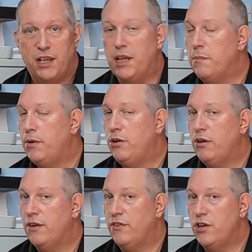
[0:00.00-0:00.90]
And the
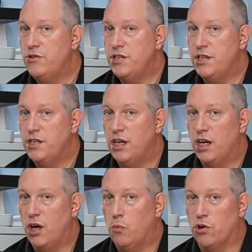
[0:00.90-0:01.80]
beauty of using
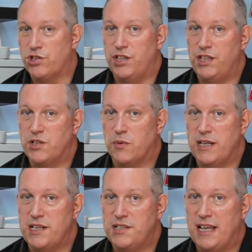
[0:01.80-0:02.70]
a wash in this
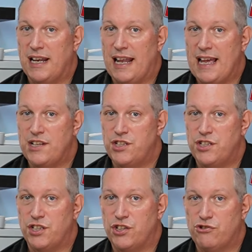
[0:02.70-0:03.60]
way is it allows you
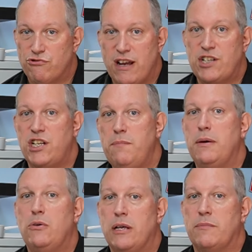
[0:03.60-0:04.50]
to gradually
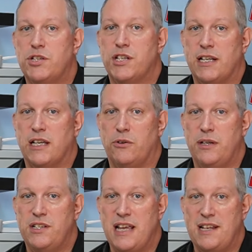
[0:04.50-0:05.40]
build up the shadow
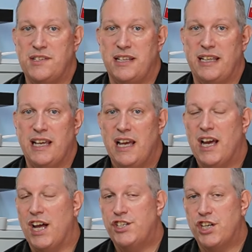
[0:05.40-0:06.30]
intensity,
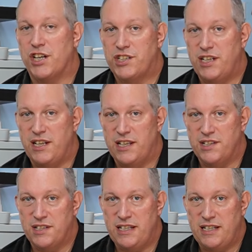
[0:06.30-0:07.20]
adjusting it
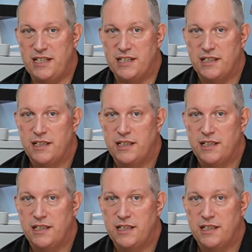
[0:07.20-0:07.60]
as needed.